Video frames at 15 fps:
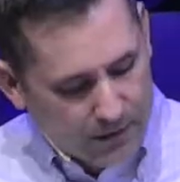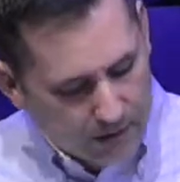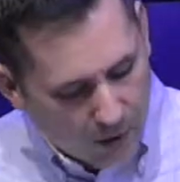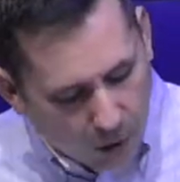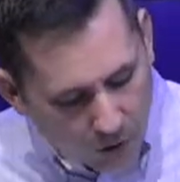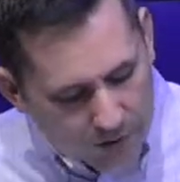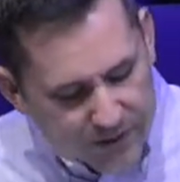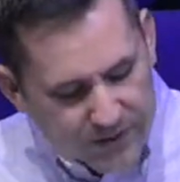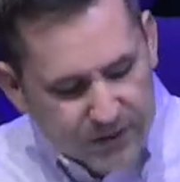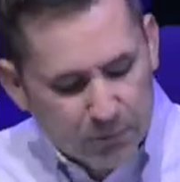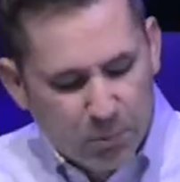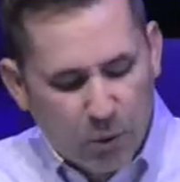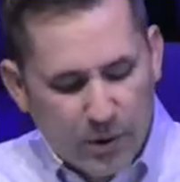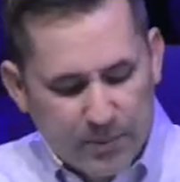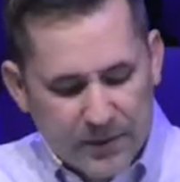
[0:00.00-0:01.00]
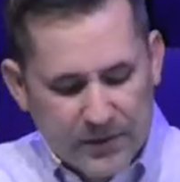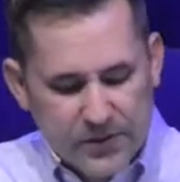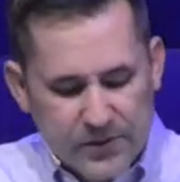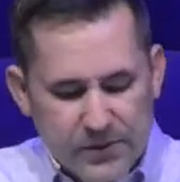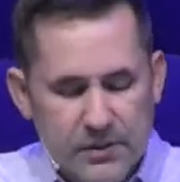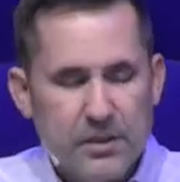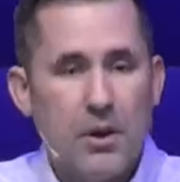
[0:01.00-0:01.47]
Our
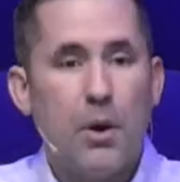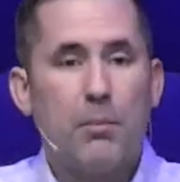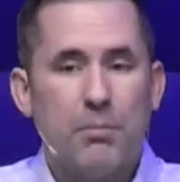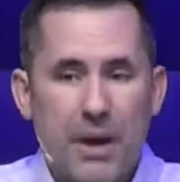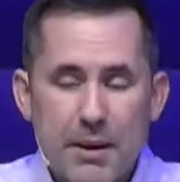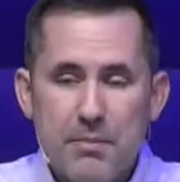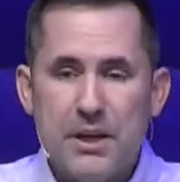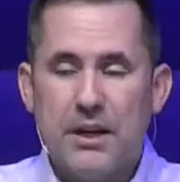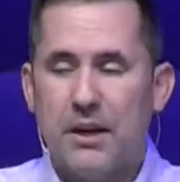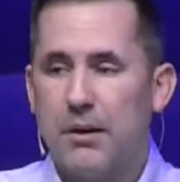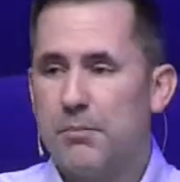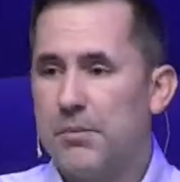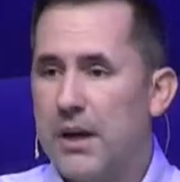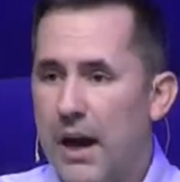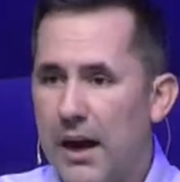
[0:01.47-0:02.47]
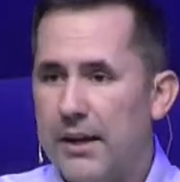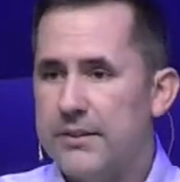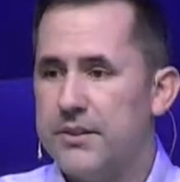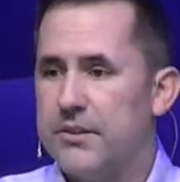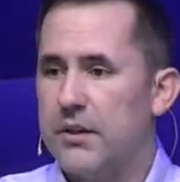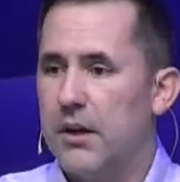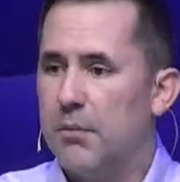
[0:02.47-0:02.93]
disappointments may become
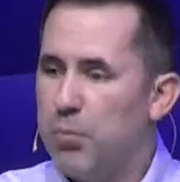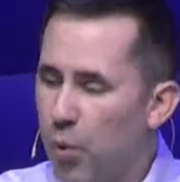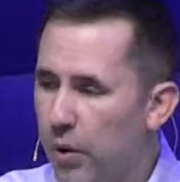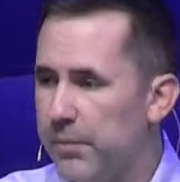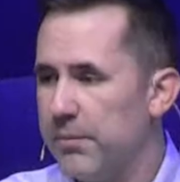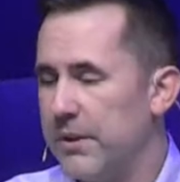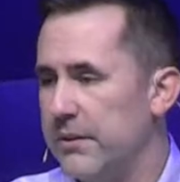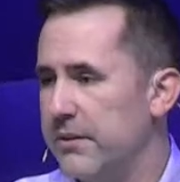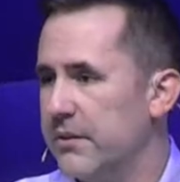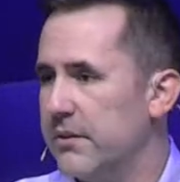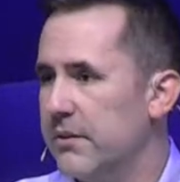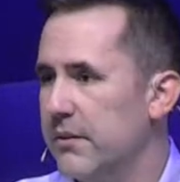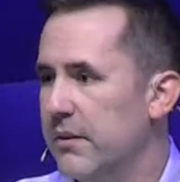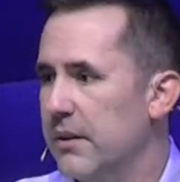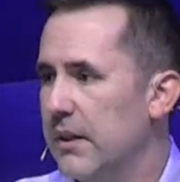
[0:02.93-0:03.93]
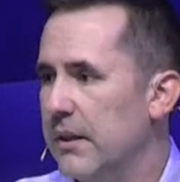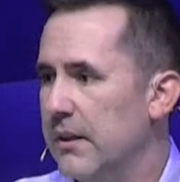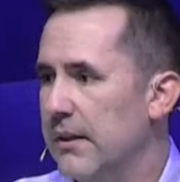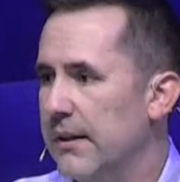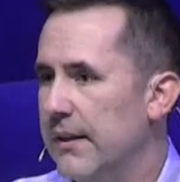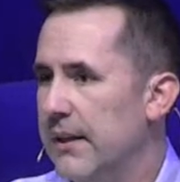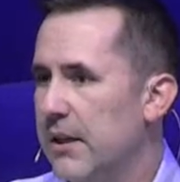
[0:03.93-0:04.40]
God's appointments.
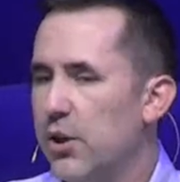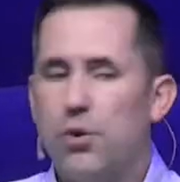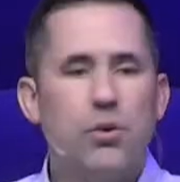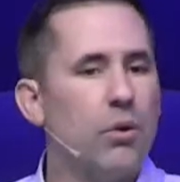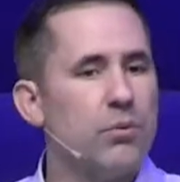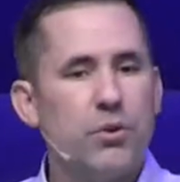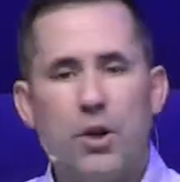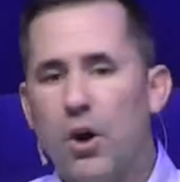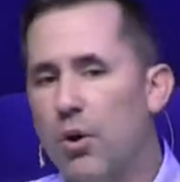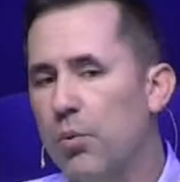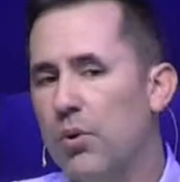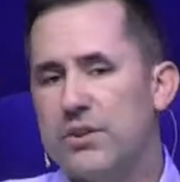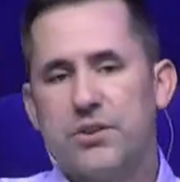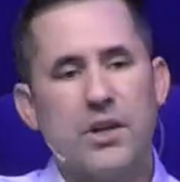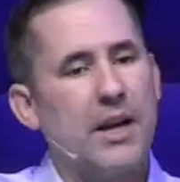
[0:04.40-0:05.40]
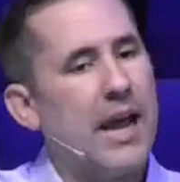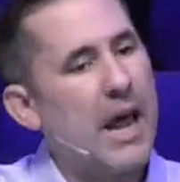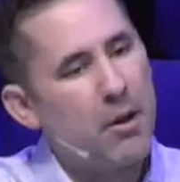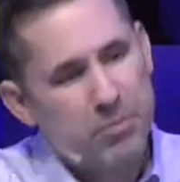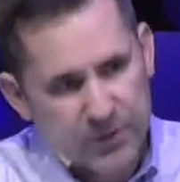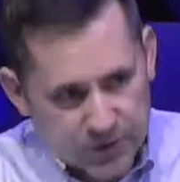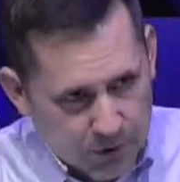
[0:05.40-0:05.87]
You don't know what's going to
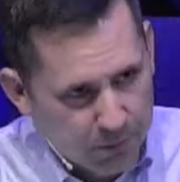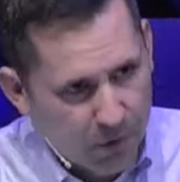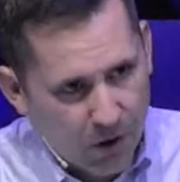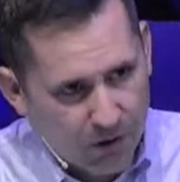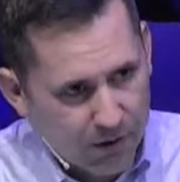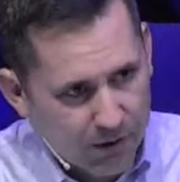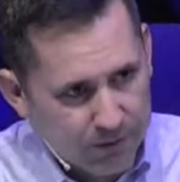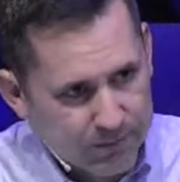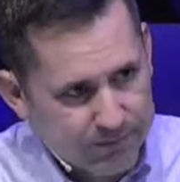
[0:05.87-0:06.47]
happen tomorrow.